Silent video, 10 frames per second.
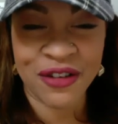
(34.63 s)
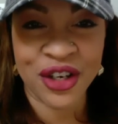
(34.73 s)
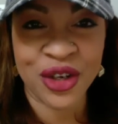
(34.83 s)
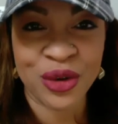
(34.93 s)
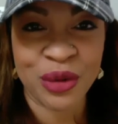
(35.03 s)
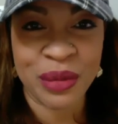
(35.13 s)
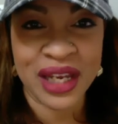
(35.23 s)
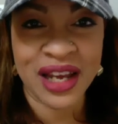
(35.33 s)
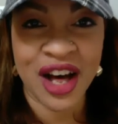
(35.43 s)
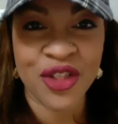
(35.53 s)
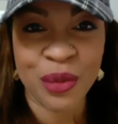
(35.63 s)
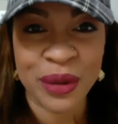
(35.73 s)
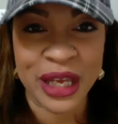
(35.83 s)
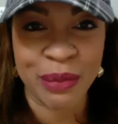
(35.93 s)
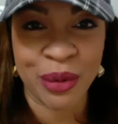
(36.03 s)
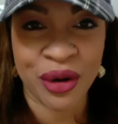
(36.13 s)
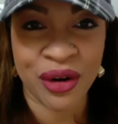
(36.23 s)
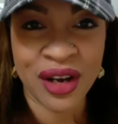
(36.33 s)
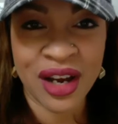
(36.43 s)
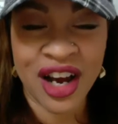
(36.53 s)
for you to meet other
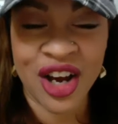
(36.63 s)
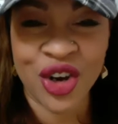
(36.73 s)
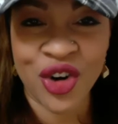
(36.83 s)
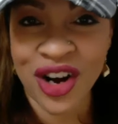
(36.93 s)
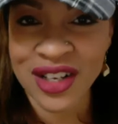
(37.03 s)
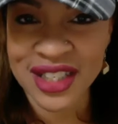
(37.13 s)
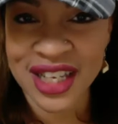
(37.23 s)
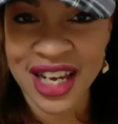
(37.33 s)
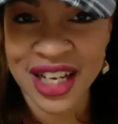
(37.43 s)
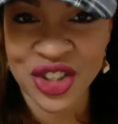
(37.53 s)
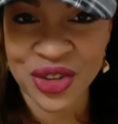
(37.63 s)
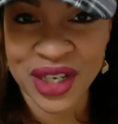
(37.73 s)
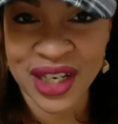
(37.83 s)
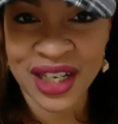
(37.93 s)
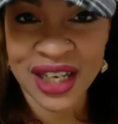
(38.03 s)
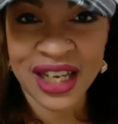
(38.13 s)
people across the country,